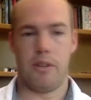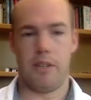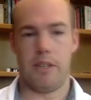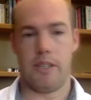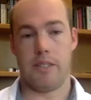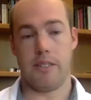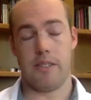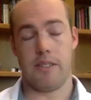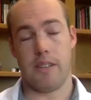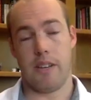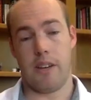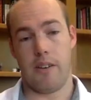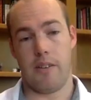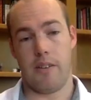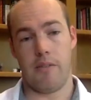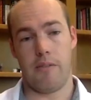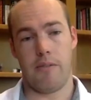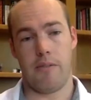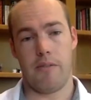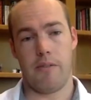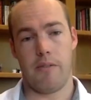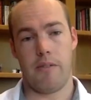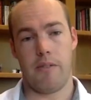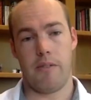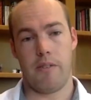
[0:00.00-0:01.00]

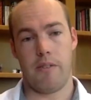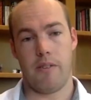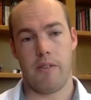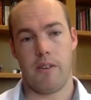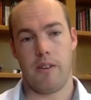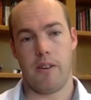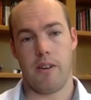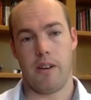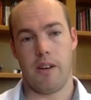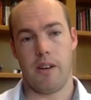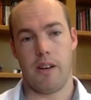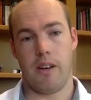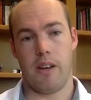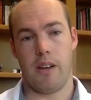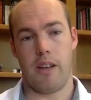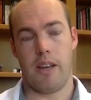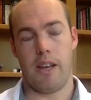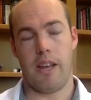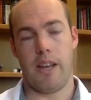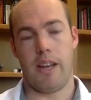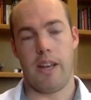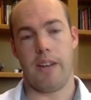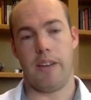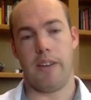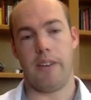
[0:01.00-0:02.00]
itself
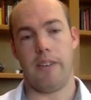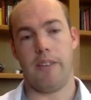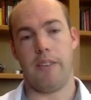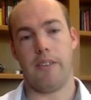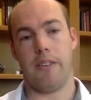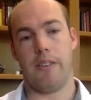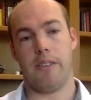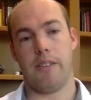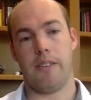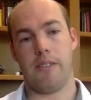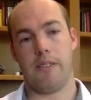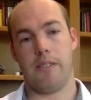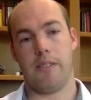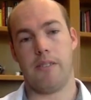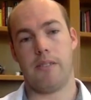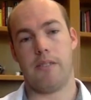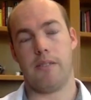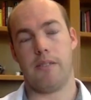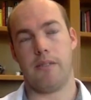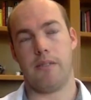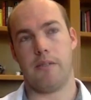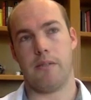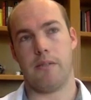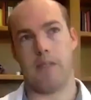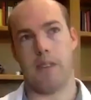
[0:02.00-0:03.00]
and
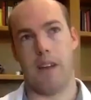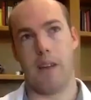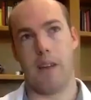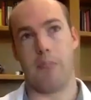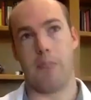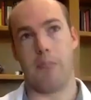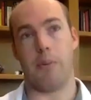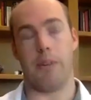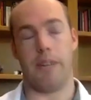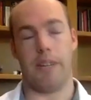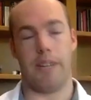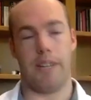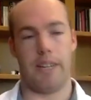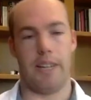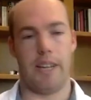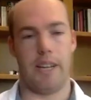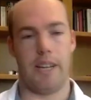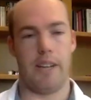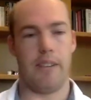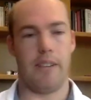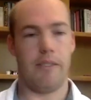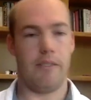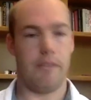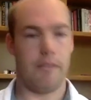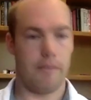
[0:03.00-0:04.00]
operate it
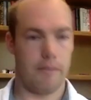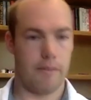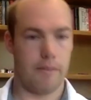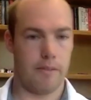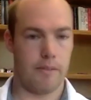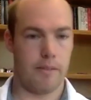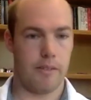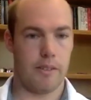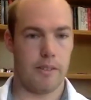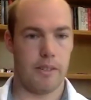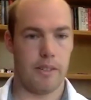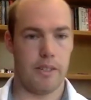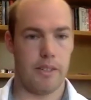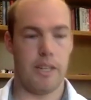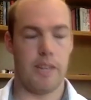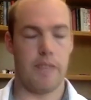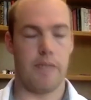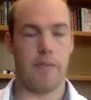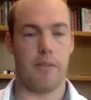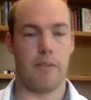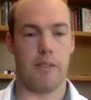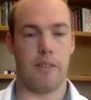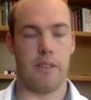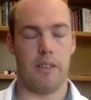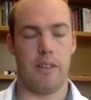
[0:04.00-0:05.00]
at
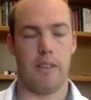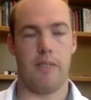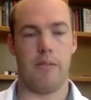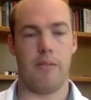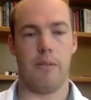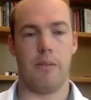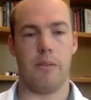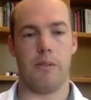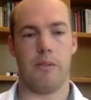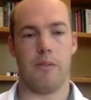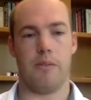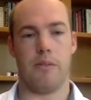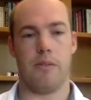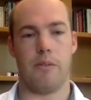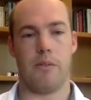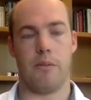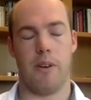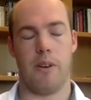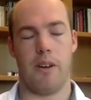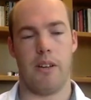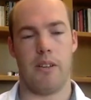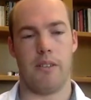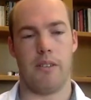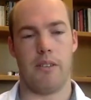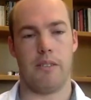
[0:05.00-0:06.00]
different levels of
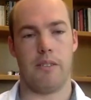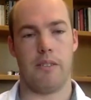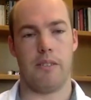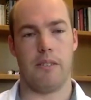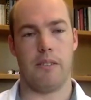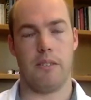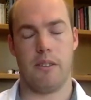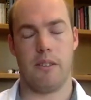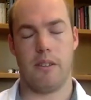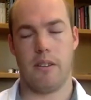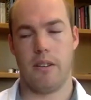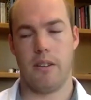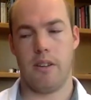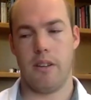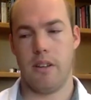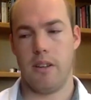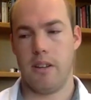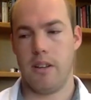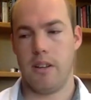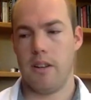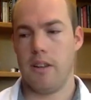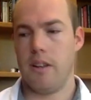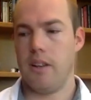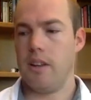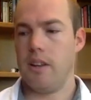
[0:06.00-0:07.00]
thrust.
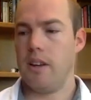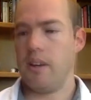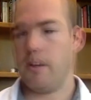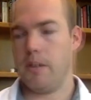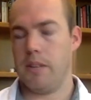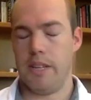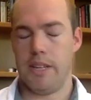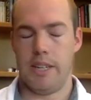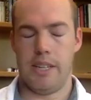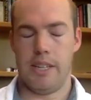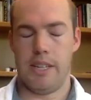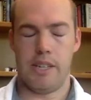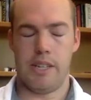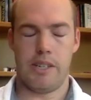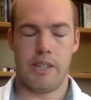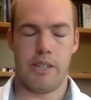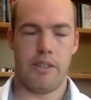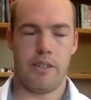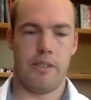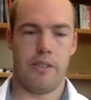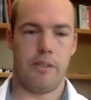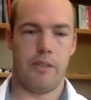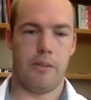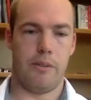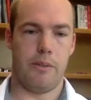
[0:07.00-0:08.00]
In
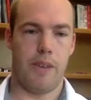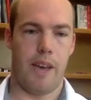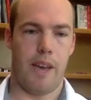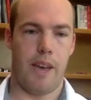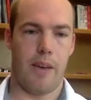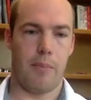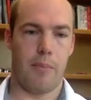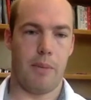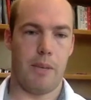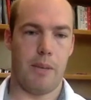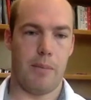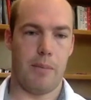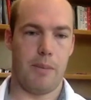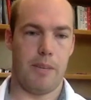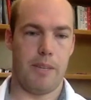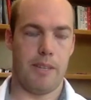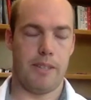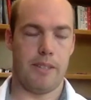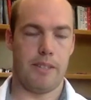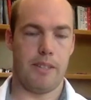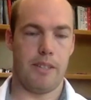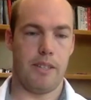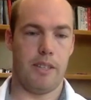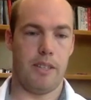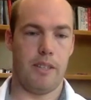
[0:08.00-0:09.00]
addition to that
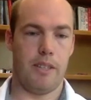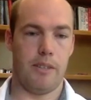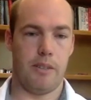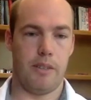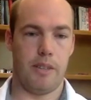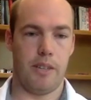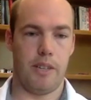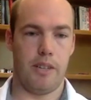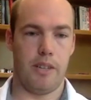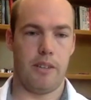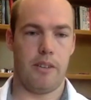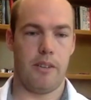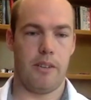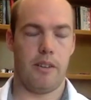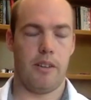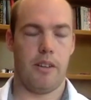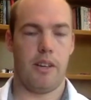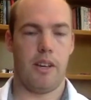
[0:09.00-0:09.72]
PPC unit,